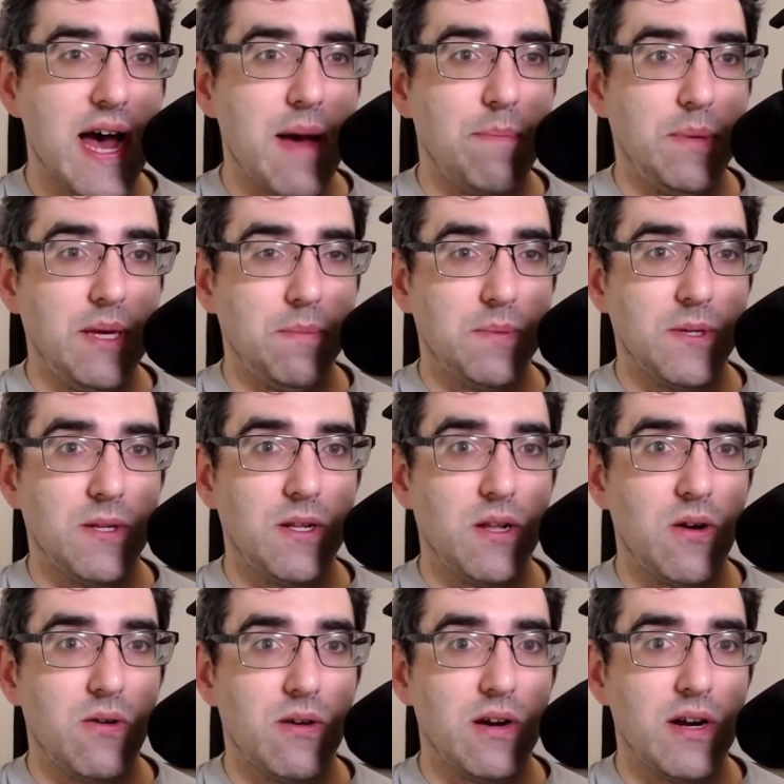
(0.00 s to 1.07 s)
people
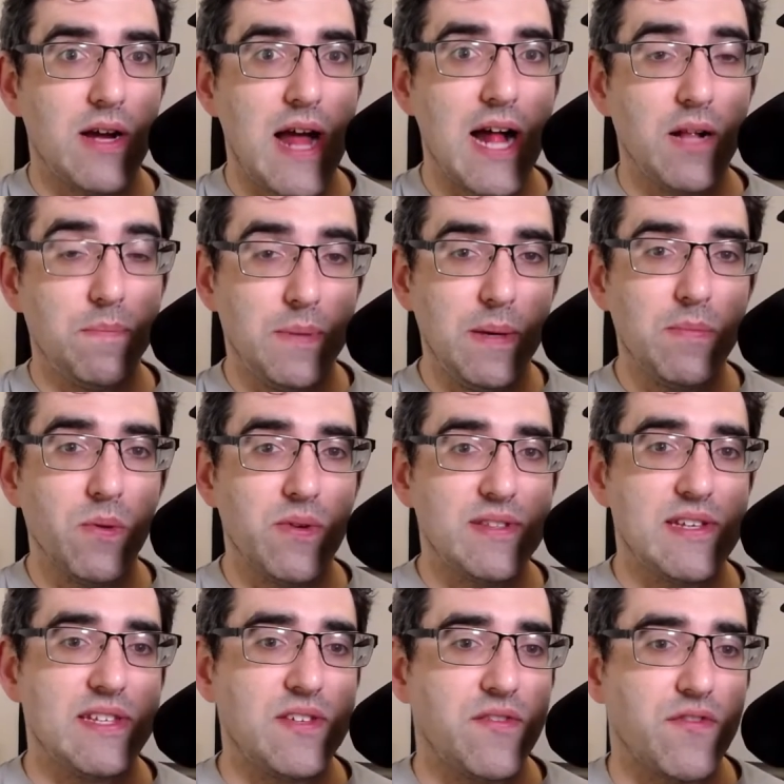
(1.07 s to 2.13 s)
or help people with
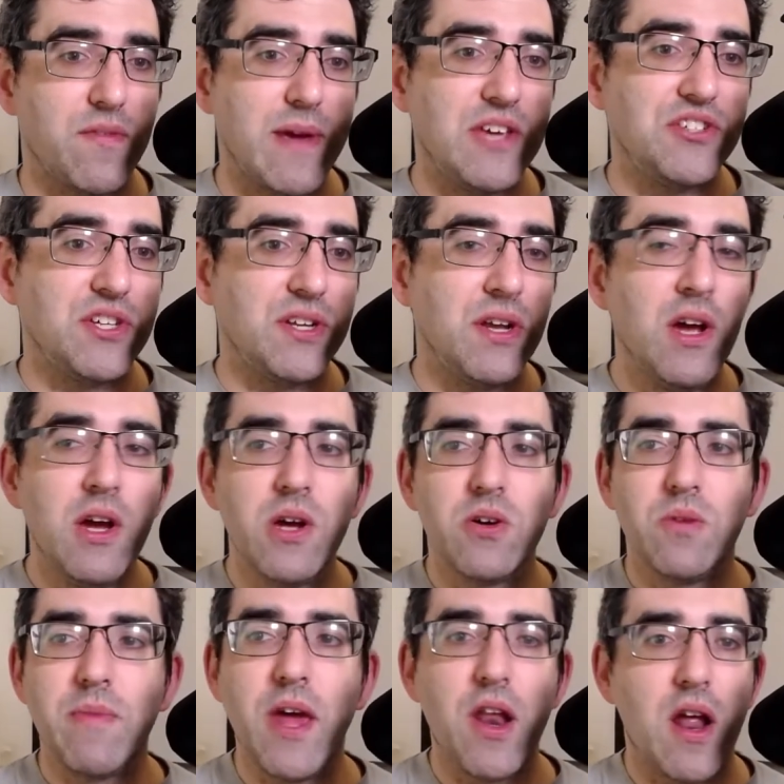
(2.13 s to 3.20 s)
this information who
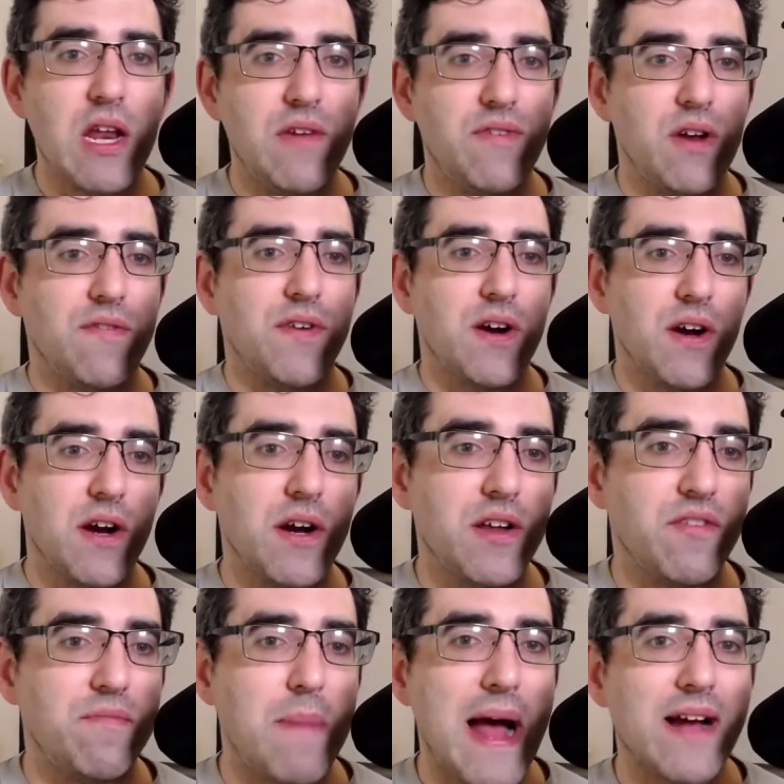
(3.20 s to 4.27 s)
may not even have heard
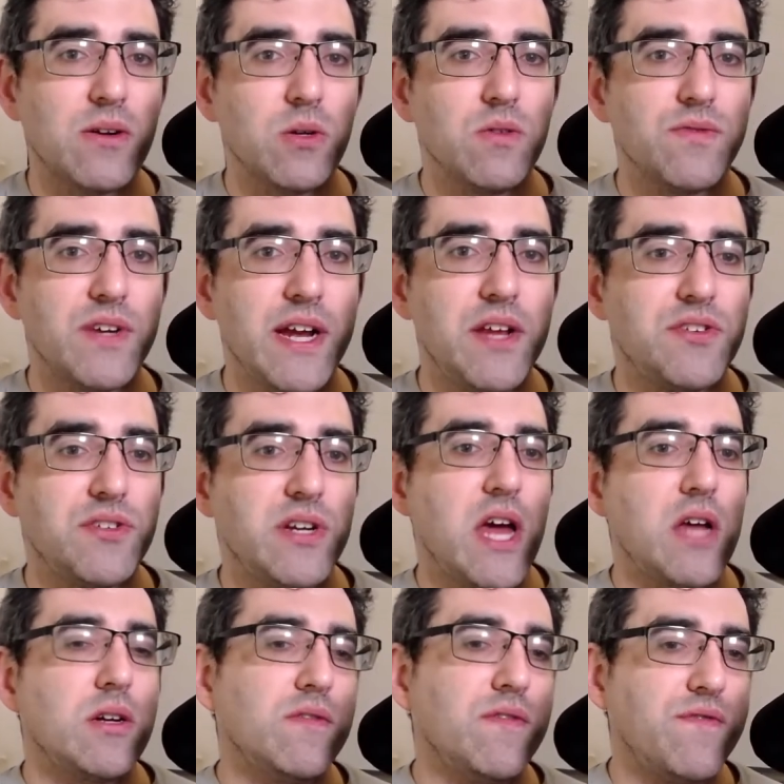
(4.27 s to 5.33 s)
of backover internet
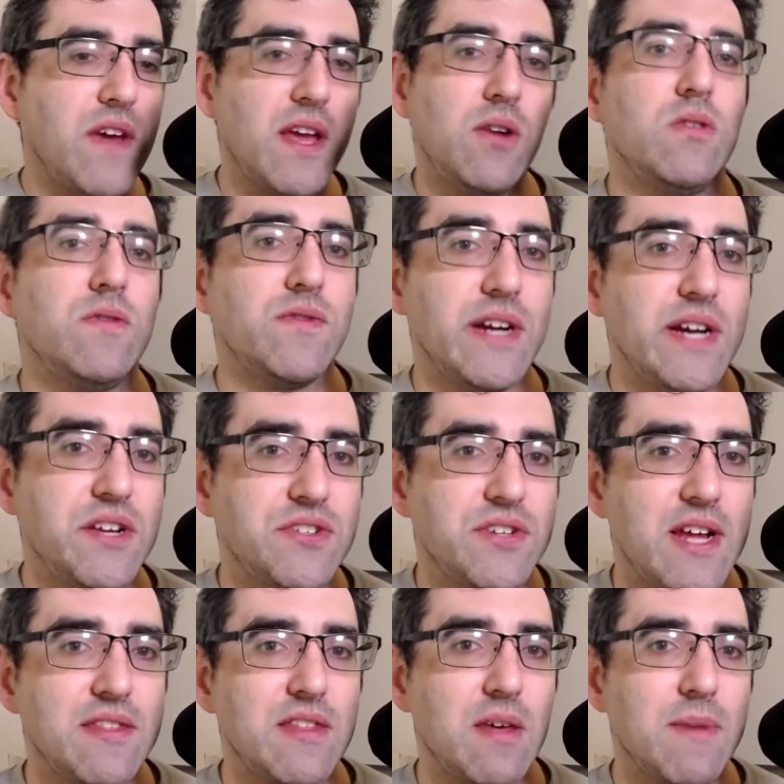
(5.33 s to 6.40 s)
or failover
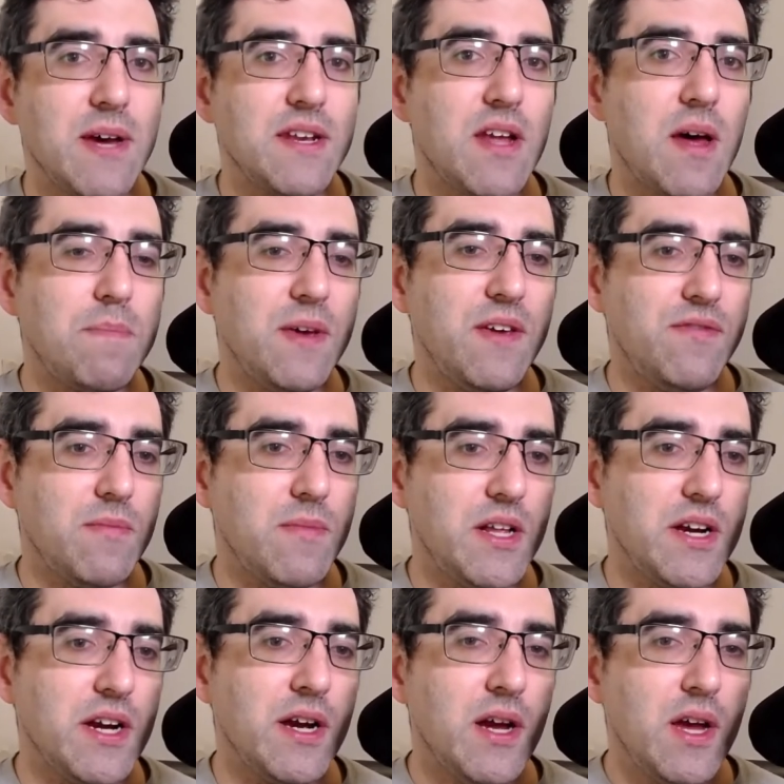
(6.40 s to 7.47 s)
internet. They might not be
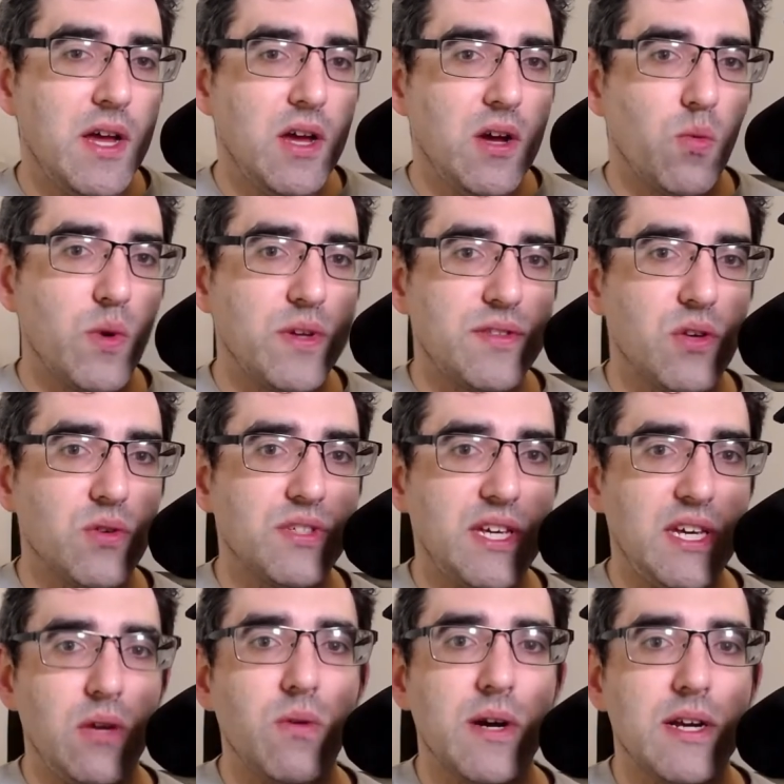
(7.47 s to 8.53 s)
familiar with those
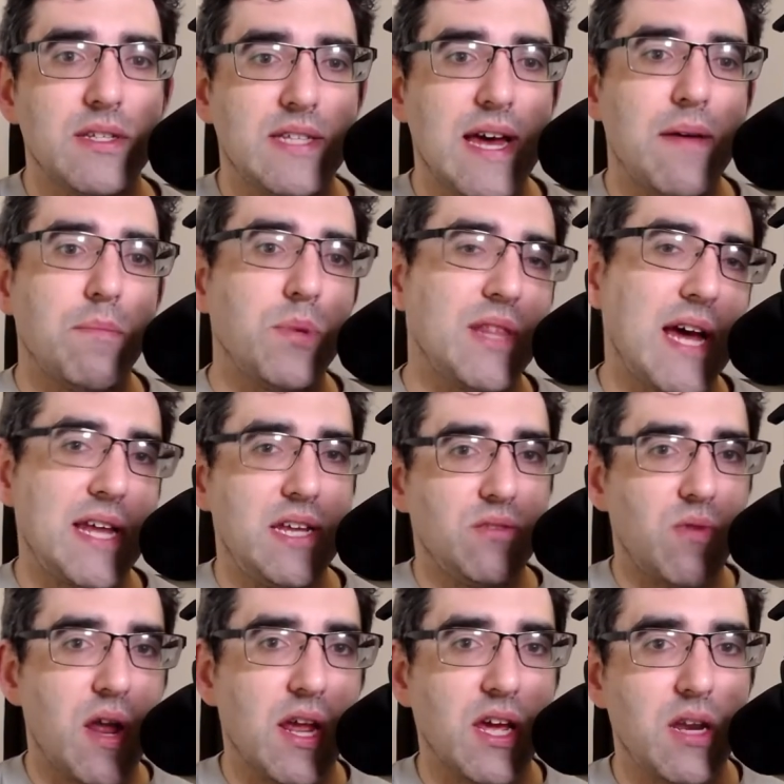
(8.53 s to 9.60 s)
keywords, but that is
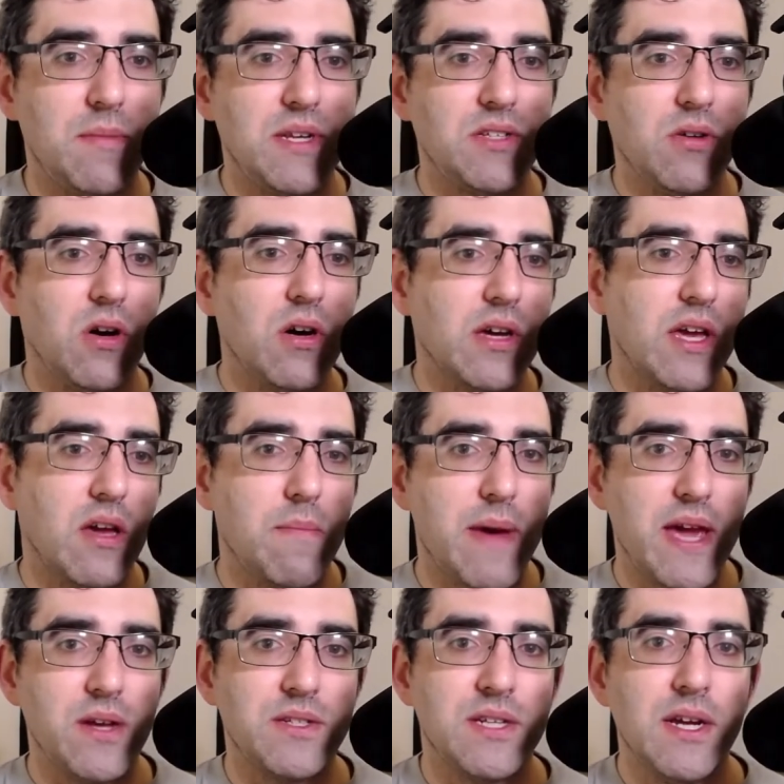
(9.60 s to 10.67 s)
what I'm going to be talking
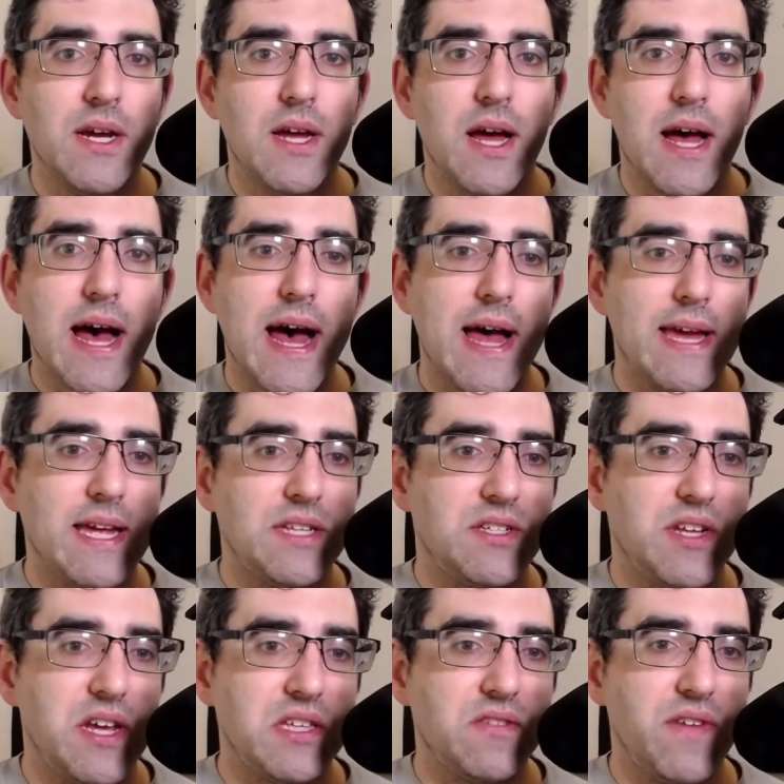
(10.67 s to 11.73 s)
about in
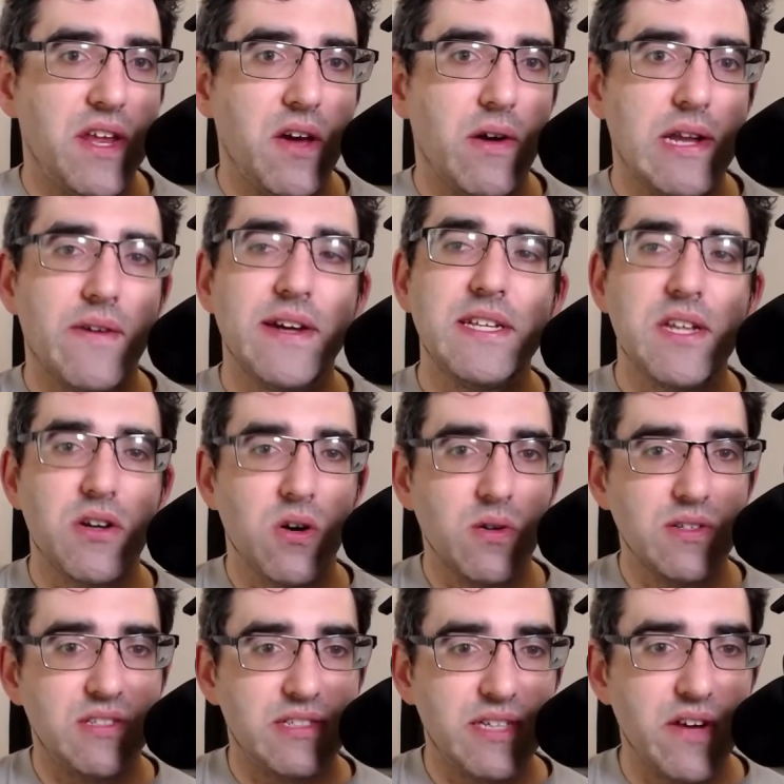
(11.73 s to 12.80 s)
today's video. Now, I did a whole
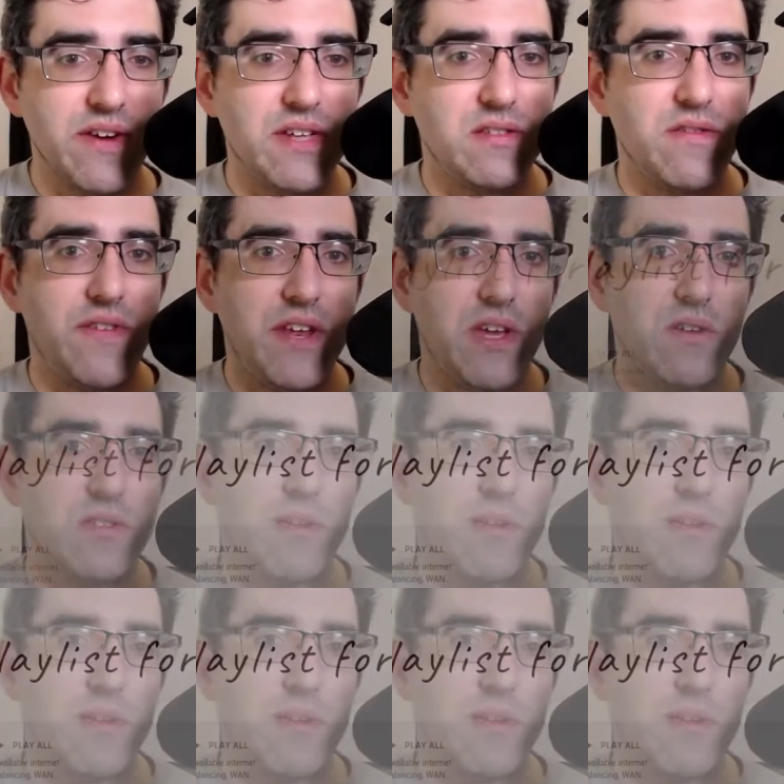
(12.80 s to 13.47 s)
series of videos